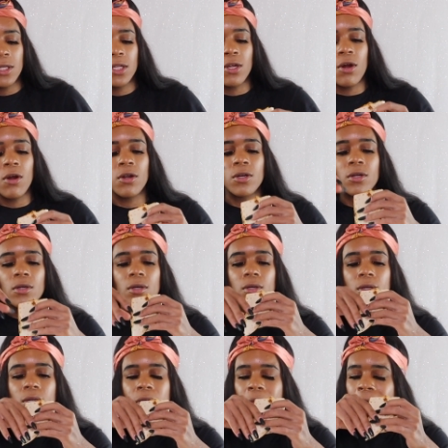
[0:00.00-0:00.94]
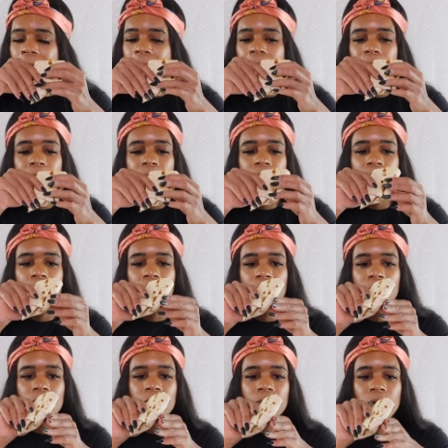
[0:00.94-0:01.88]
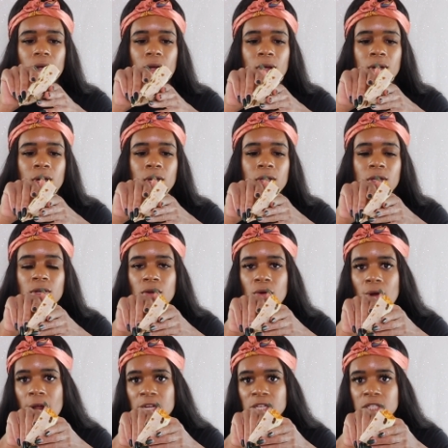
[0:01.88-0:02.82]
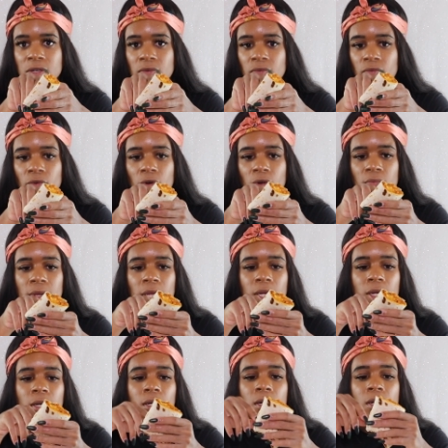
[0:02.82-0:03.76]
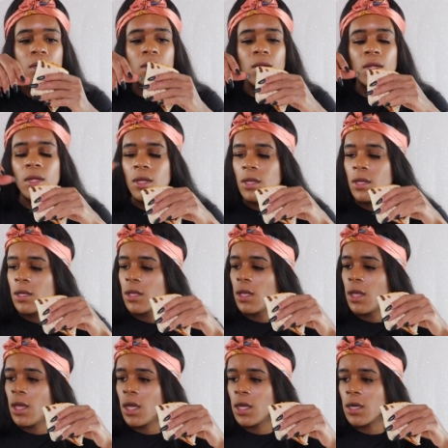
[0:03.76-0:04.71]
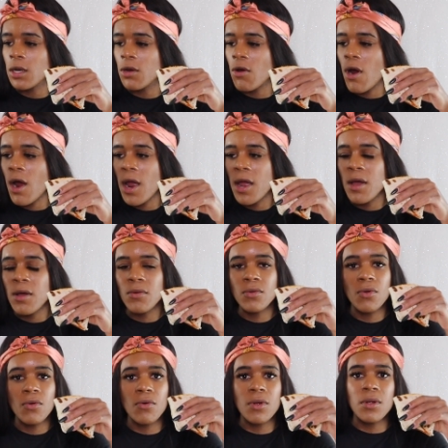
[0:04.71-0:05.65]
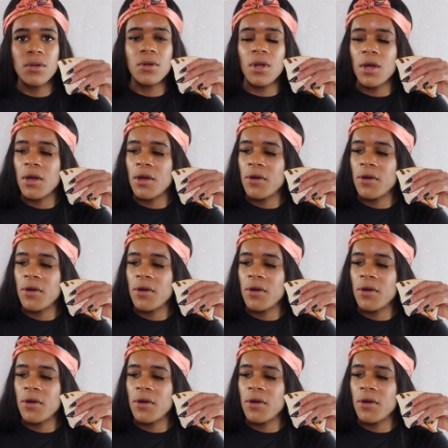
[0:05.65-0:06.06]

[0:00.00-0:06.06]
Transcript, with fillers: turned another direction for me, and here I am doing